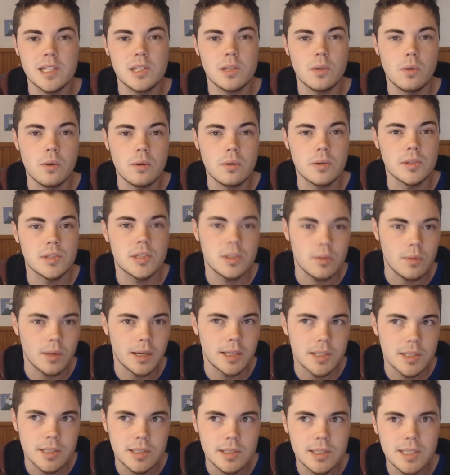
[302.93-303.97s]
awkward
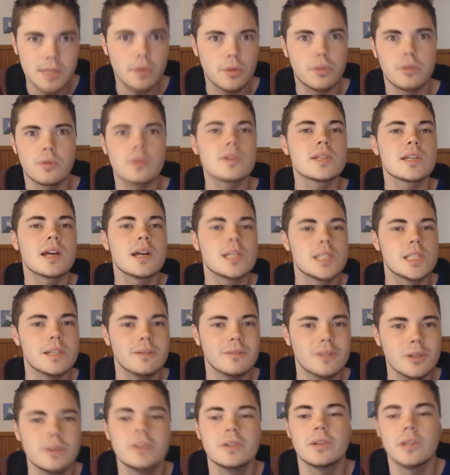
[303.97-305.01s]
to deal through tons
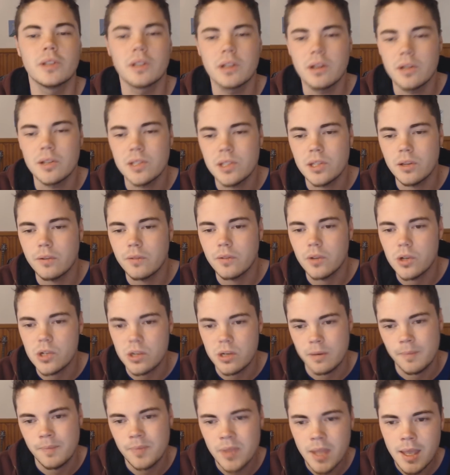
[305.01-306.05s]
of loot on the console
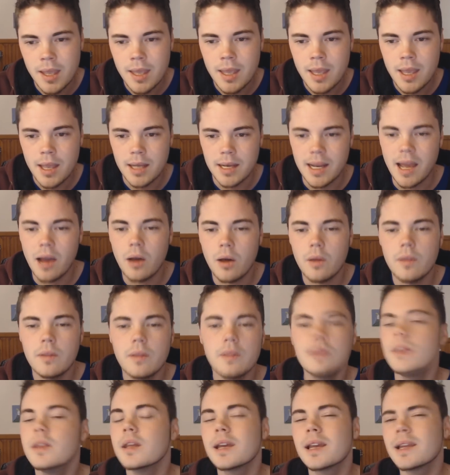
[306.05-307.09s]
version. Now,
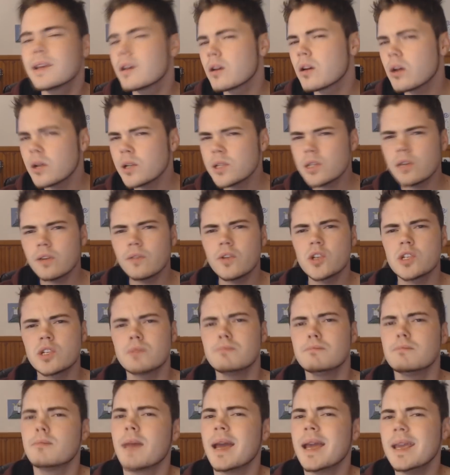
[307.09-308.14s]
the console
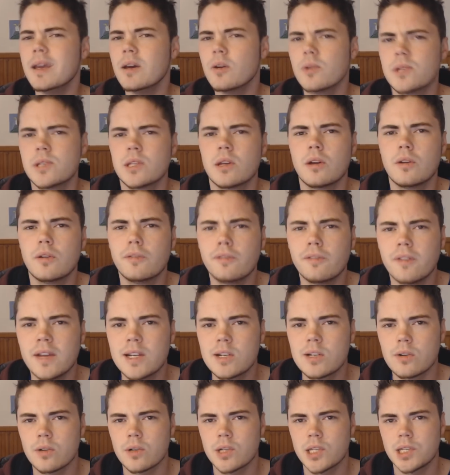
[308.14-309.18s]
version may also
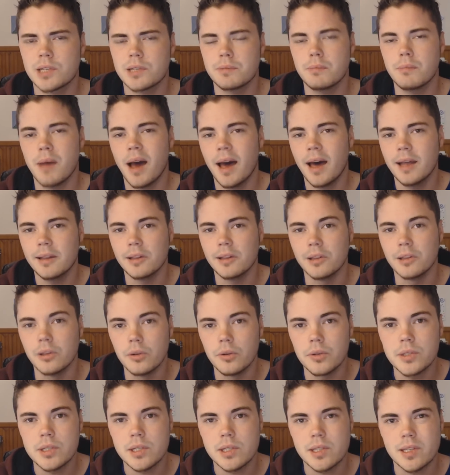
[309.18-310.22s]
feature a smart
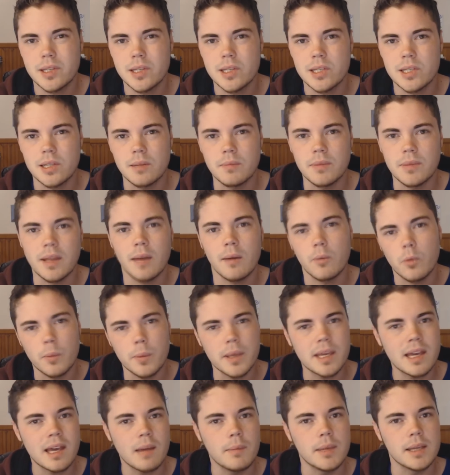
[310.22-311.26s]
loot system that will be
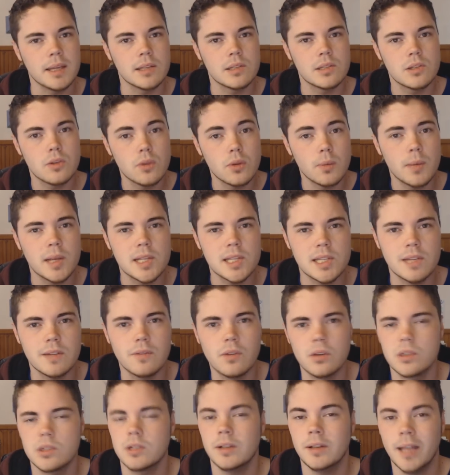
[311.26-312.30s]
coming to the PC
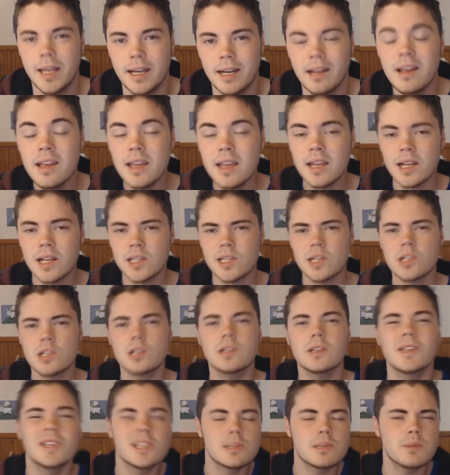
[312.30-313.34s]
version later.
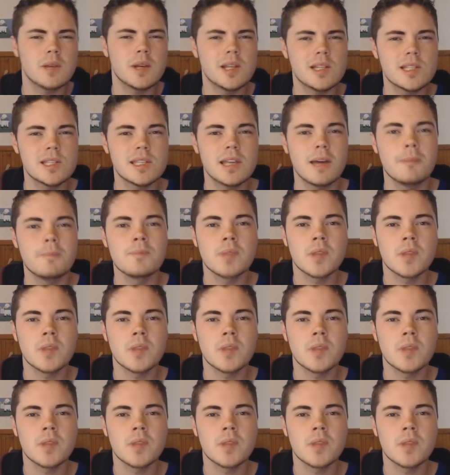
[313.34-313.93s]
Essentially, this means that